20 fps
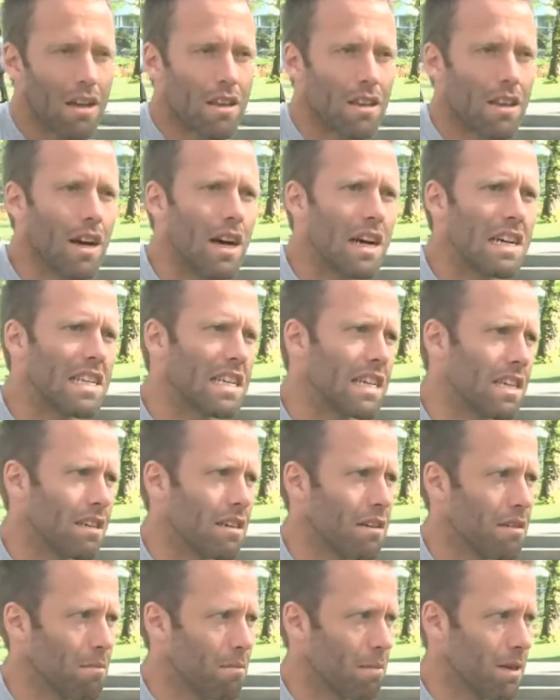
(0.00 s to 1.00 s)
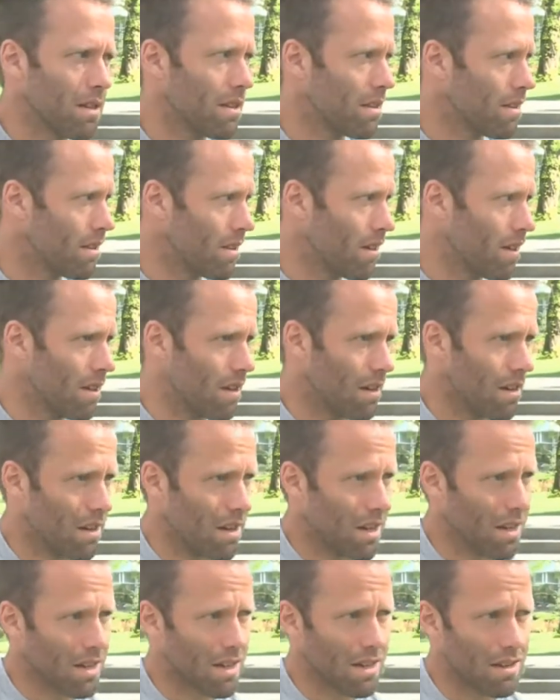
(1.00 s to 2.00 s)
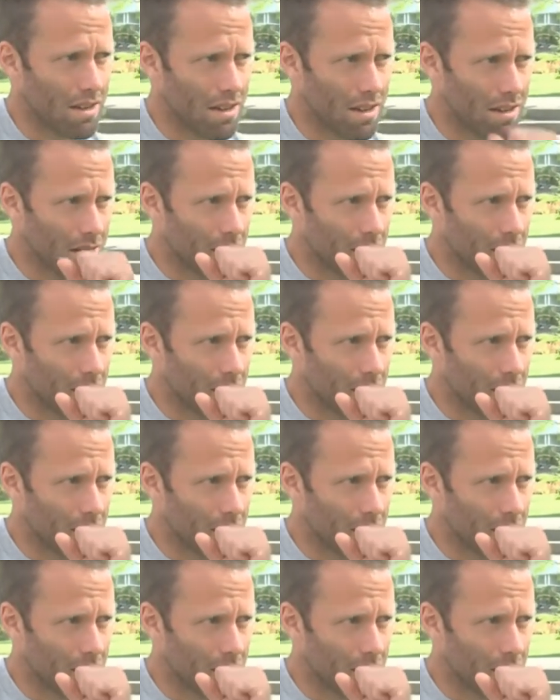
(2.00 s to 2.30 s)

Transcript: Yeah, I did, but uh, like I said